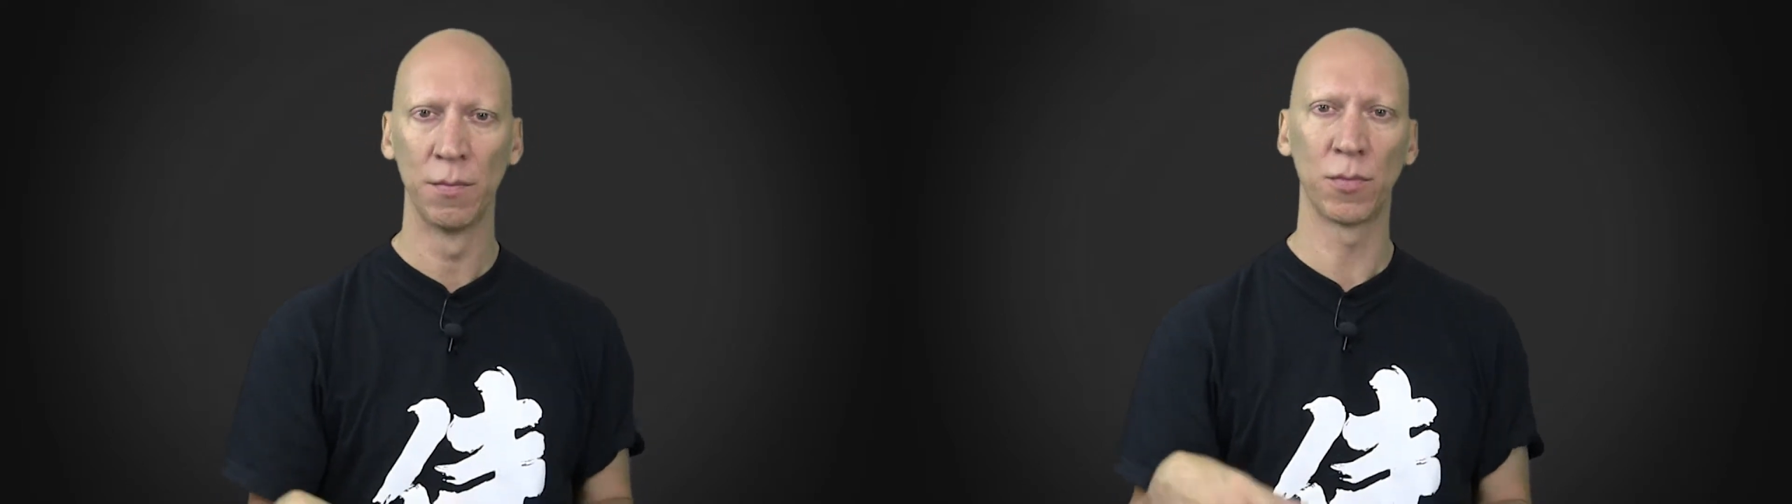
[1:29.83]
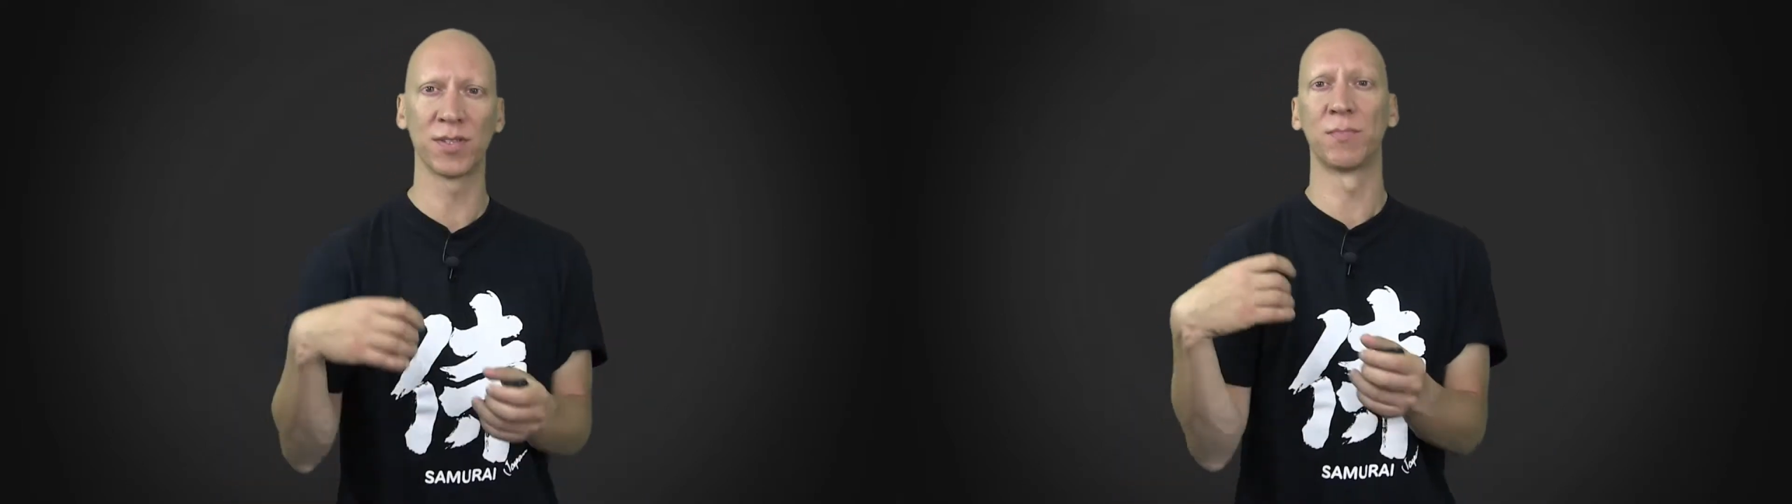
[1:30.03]

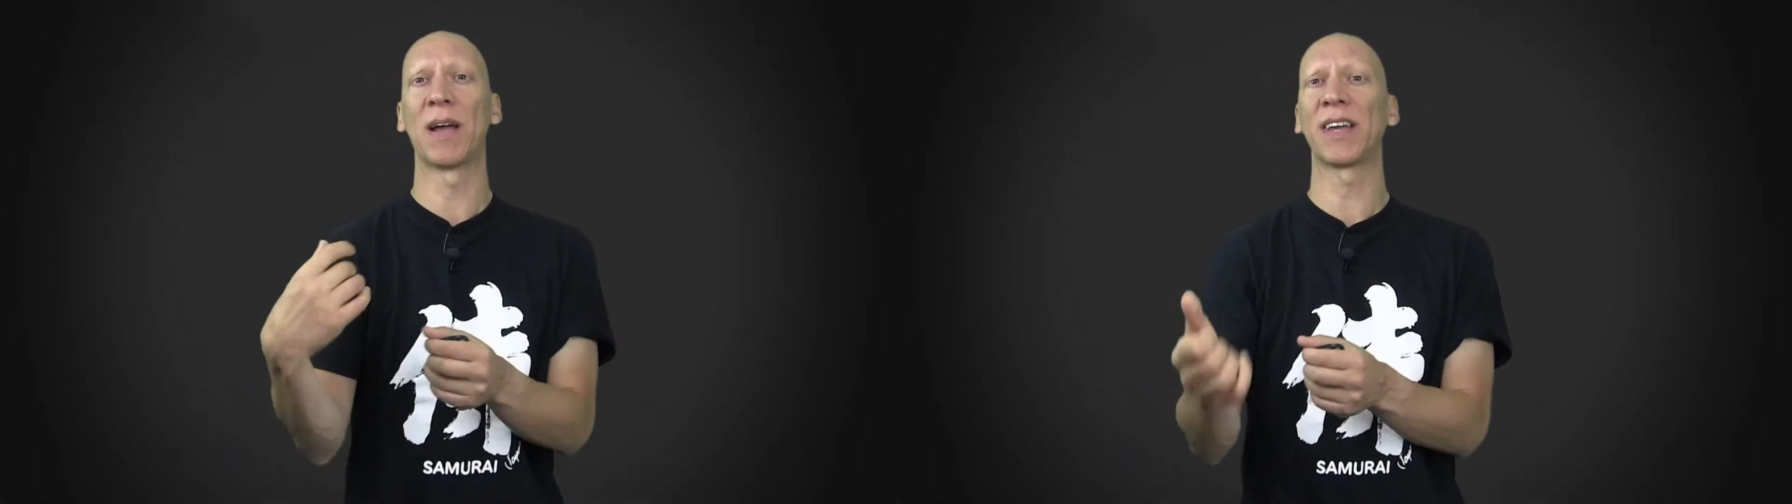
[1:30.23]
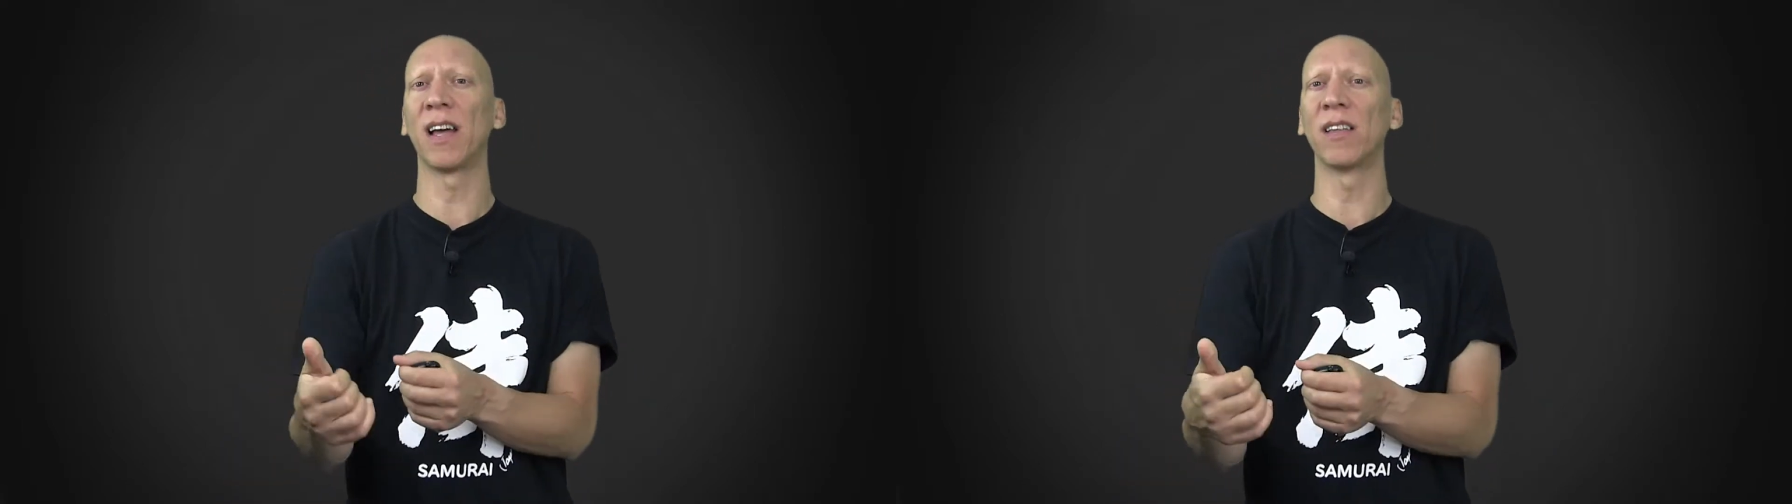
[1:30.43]
because
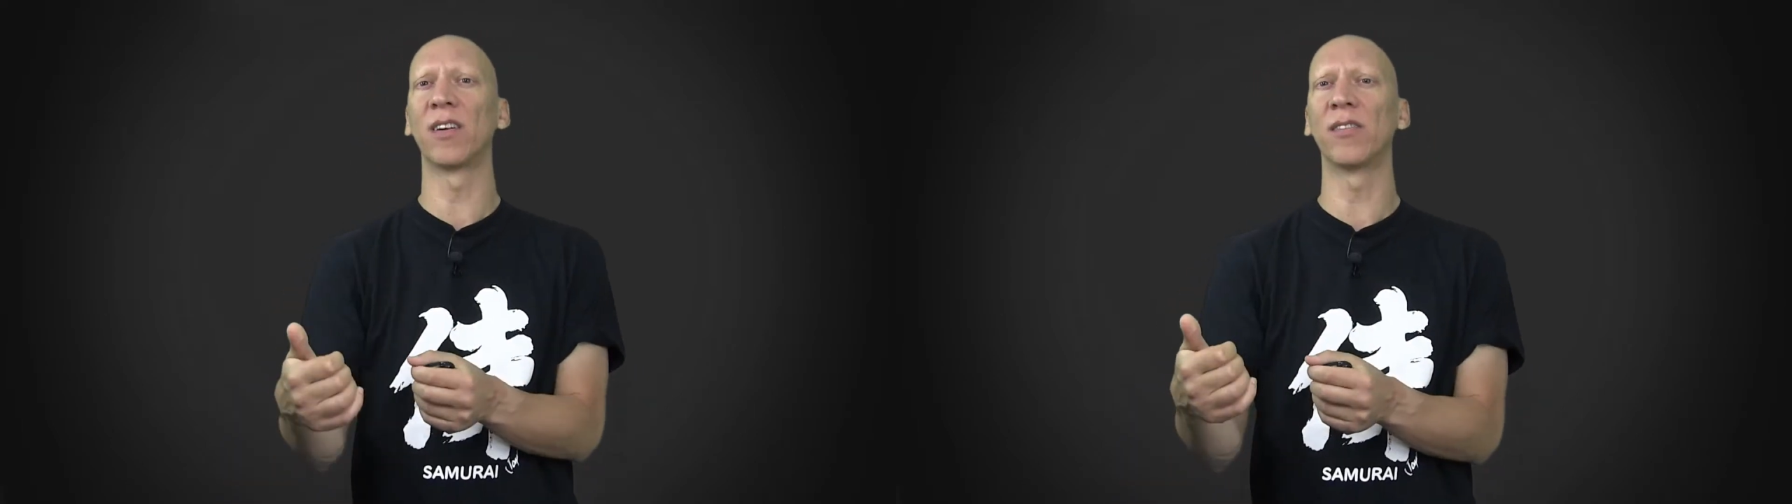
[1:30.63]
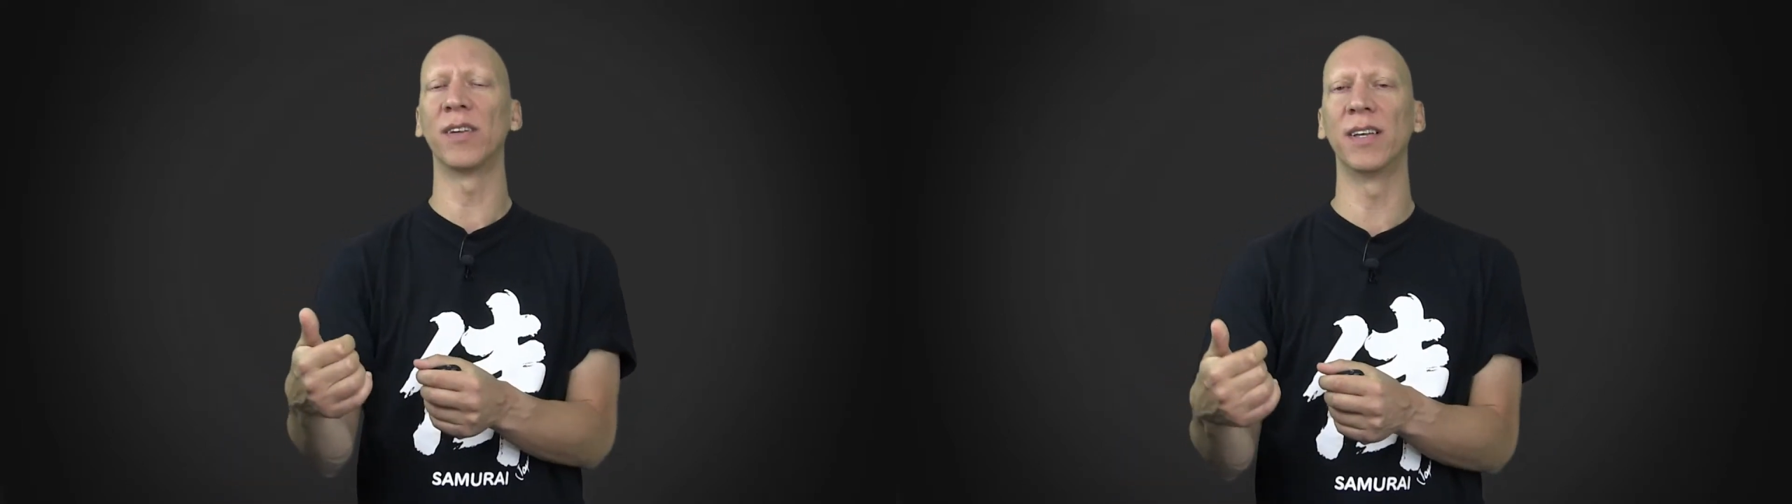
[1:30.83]
my
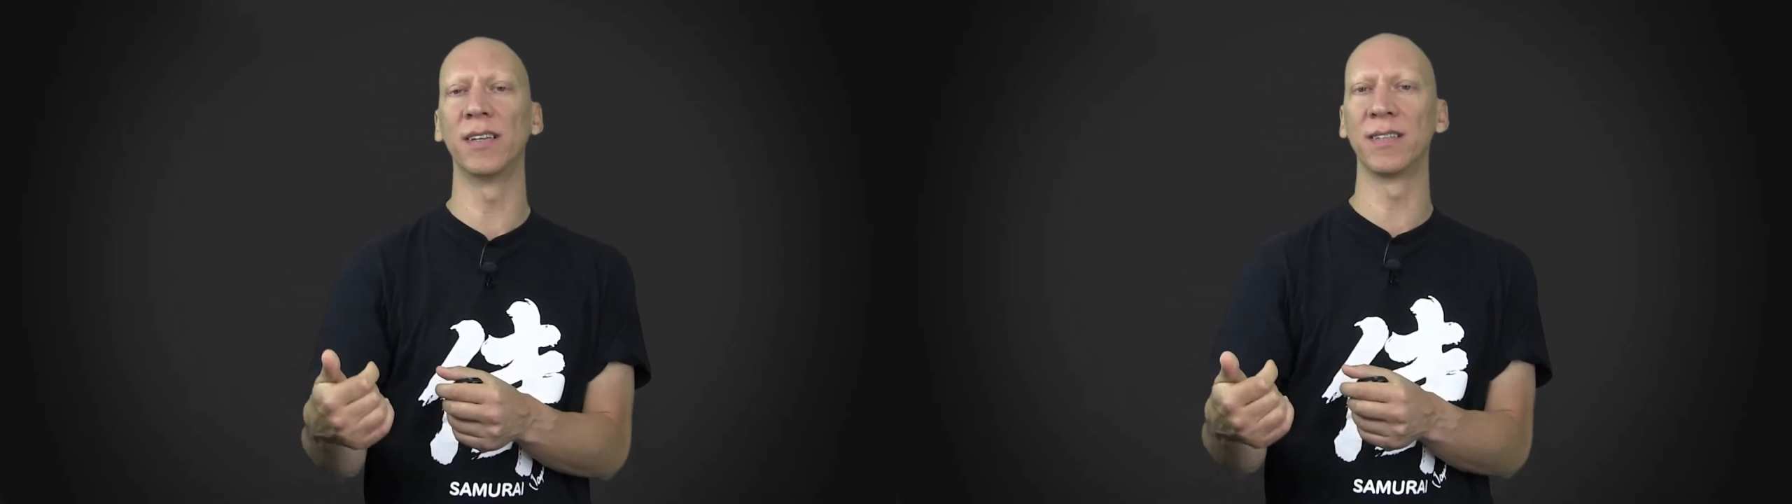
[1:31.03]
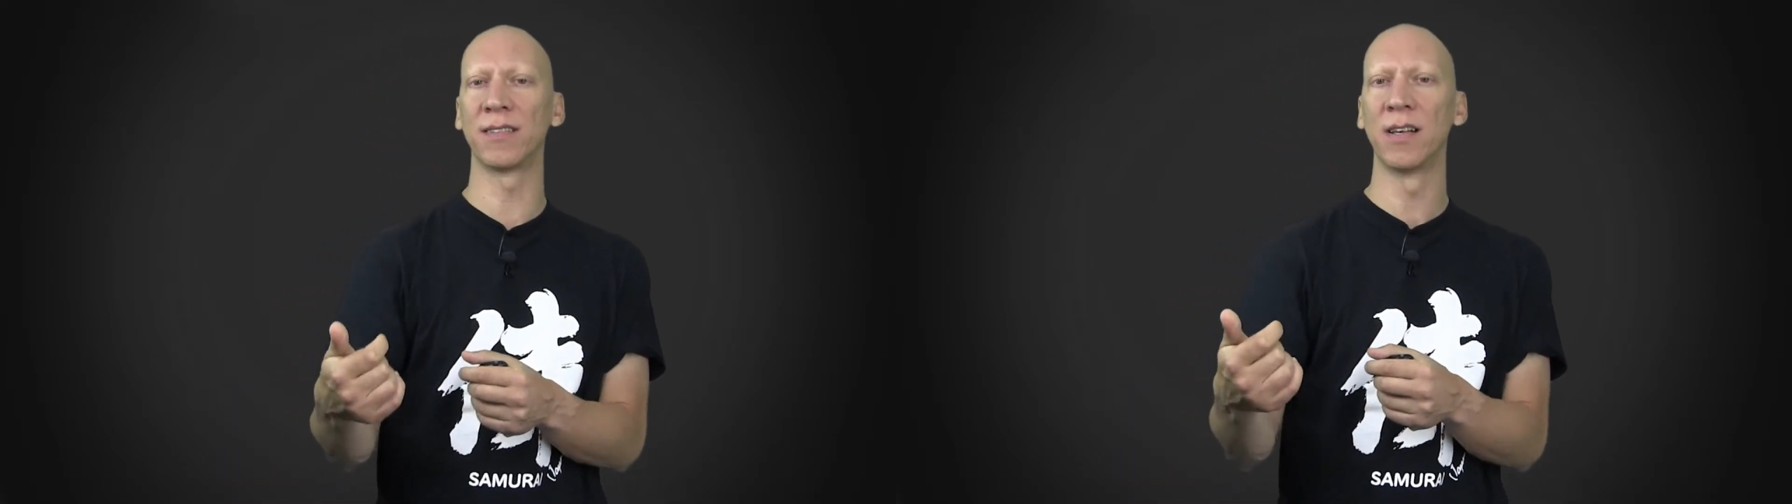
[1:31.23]
calendar
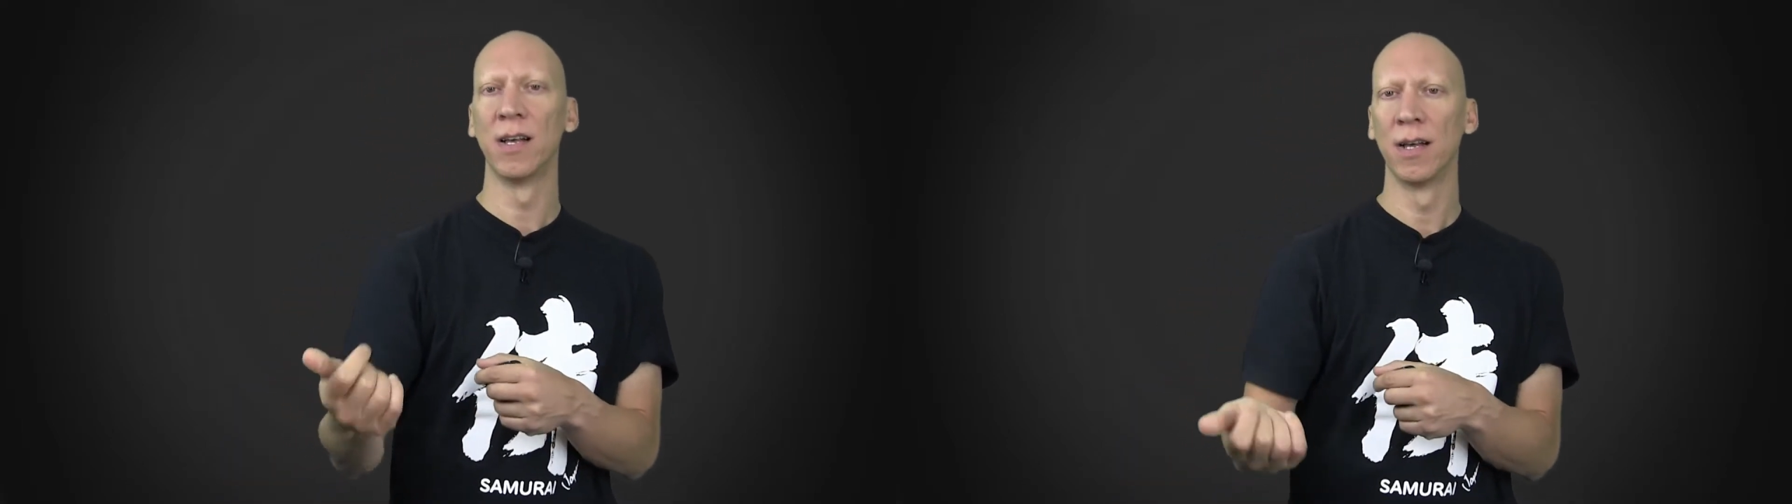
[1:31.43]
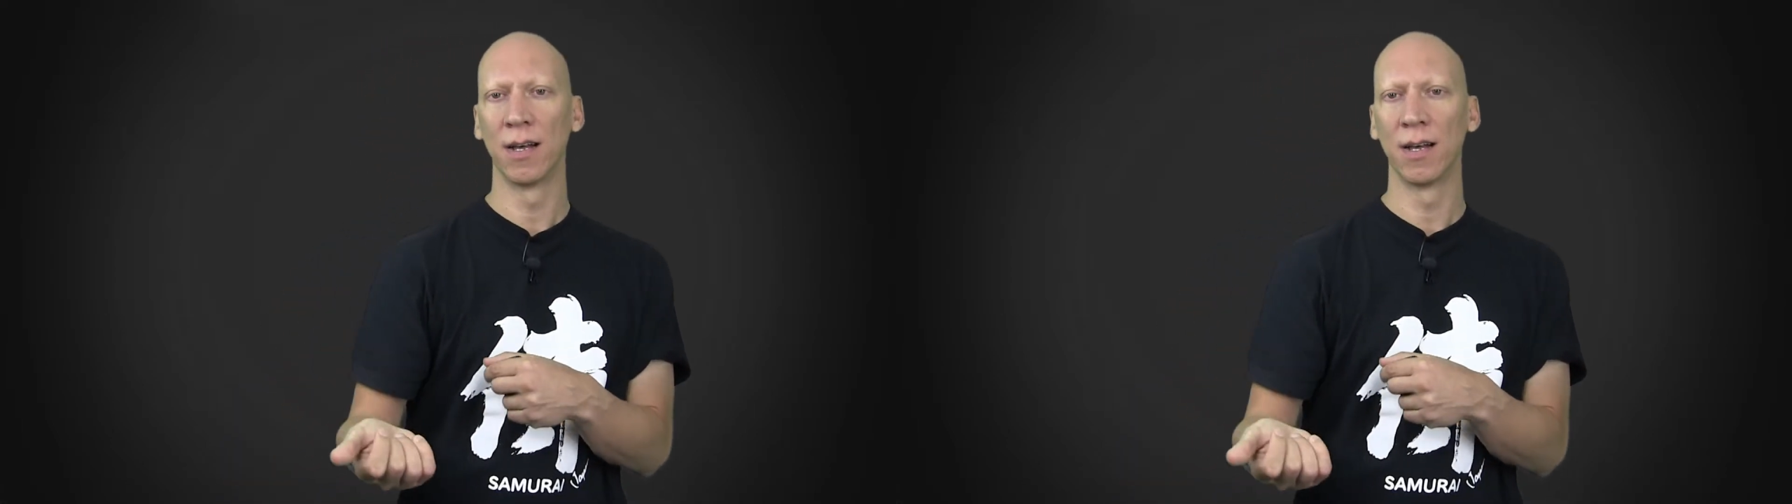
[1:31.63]
is